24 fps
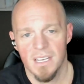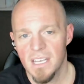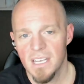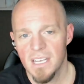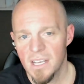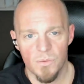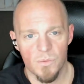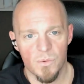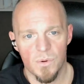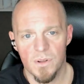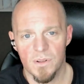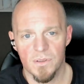
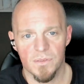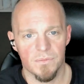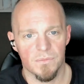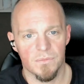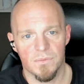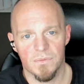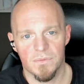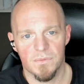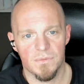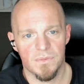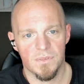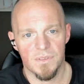well,
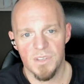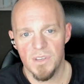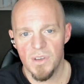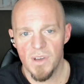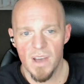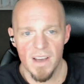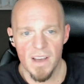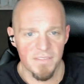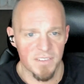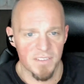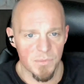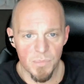you
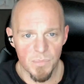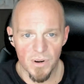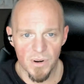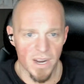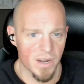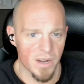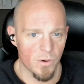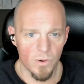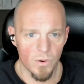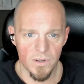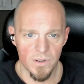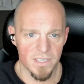have to
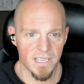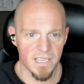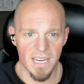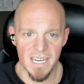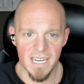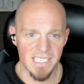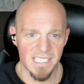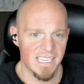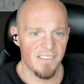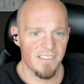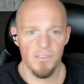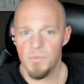
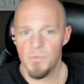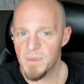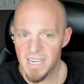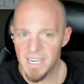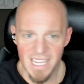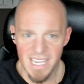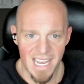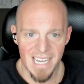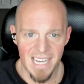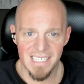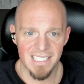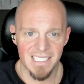prioritize. Everybody
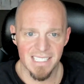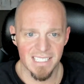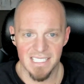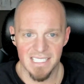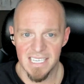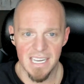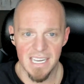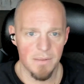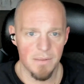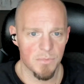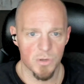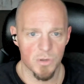has the
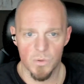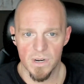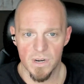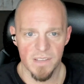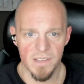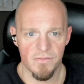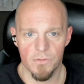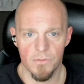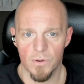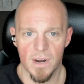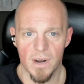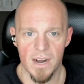same
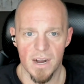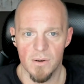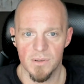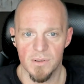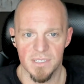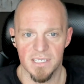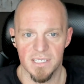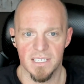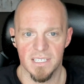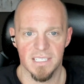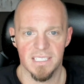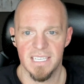24 hours
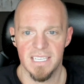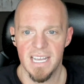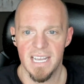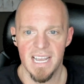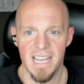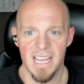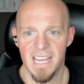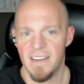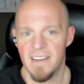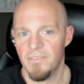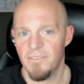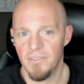in a
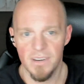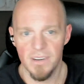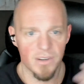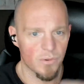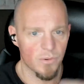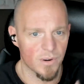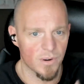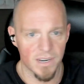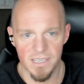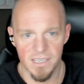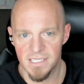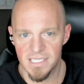day. Every
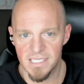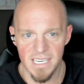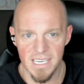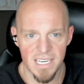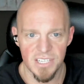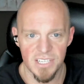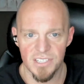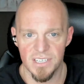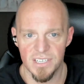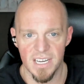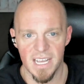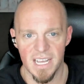
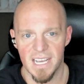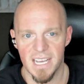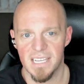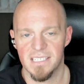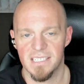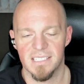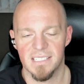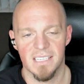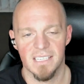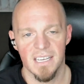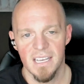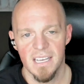organization
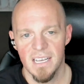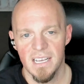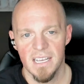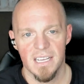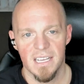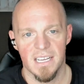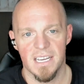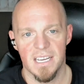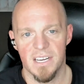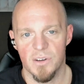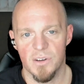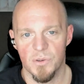has,
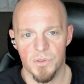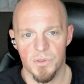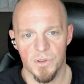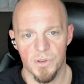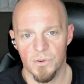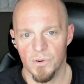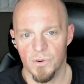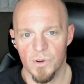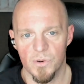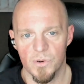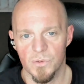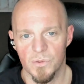
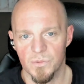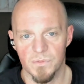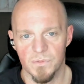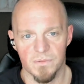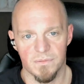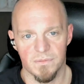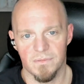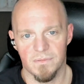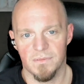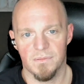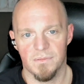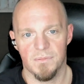their own
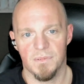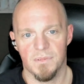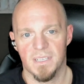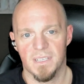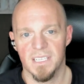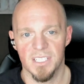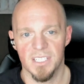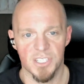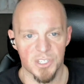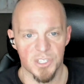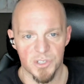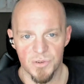
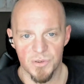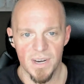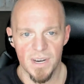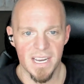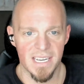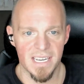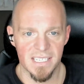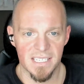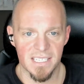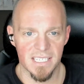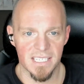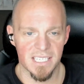
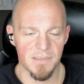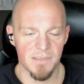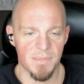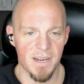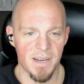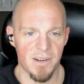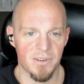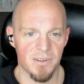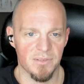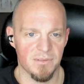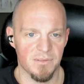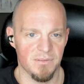constraints. It's
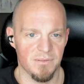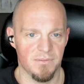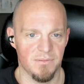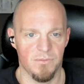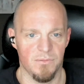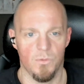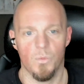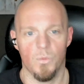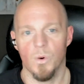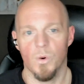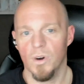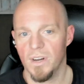about
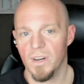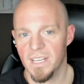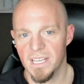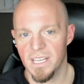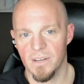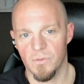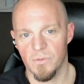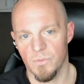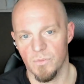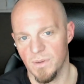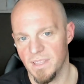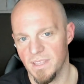
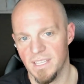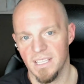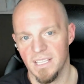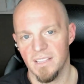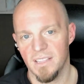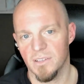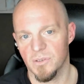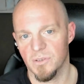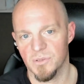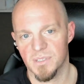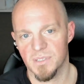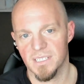working within
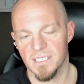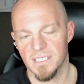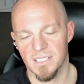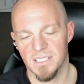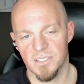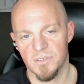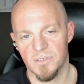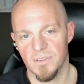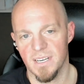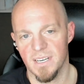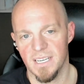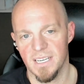those
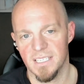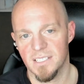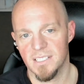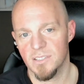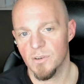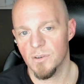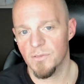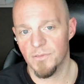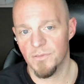constraints. So for